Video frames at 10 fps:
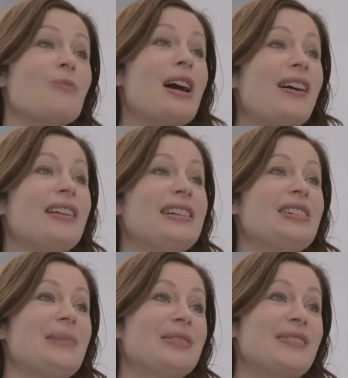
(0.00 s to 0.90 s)
well in
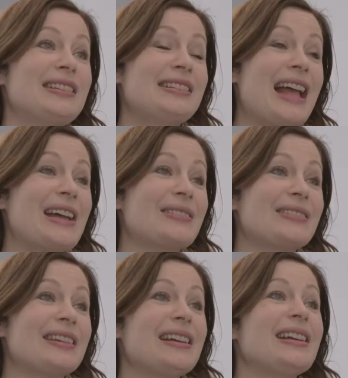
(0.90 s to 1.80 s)
terms of its
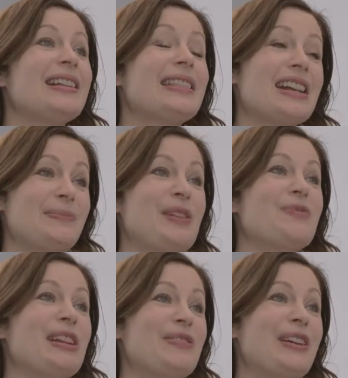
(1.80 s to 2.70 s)
sales. That's
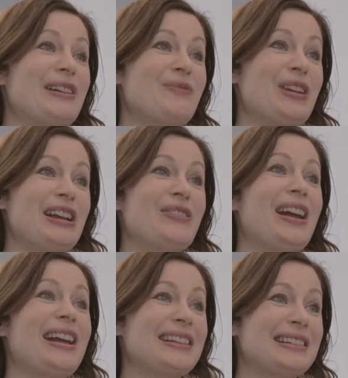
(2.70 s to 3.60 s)
been really, really, really
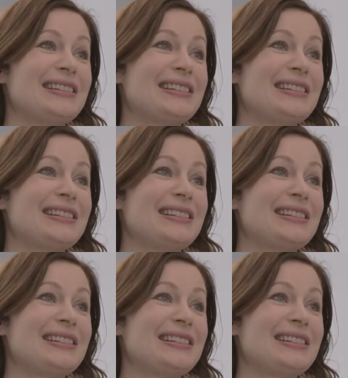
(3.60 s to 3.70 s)
great.